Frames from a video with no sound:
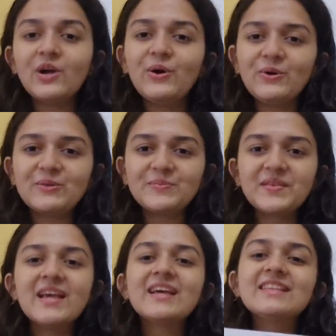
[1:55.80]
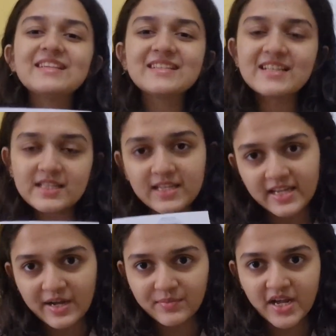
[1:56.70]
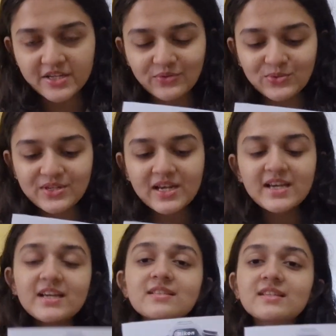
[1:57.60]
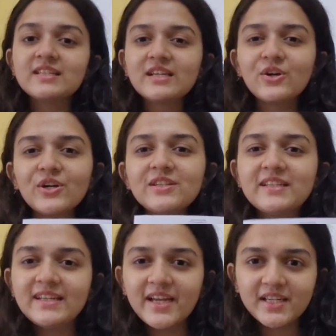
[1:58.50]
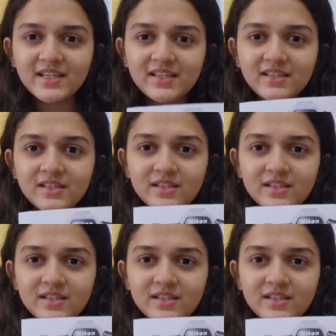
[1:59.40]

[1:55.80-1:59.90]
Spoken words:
Oh, this is the camera I used. It's a Nikon D80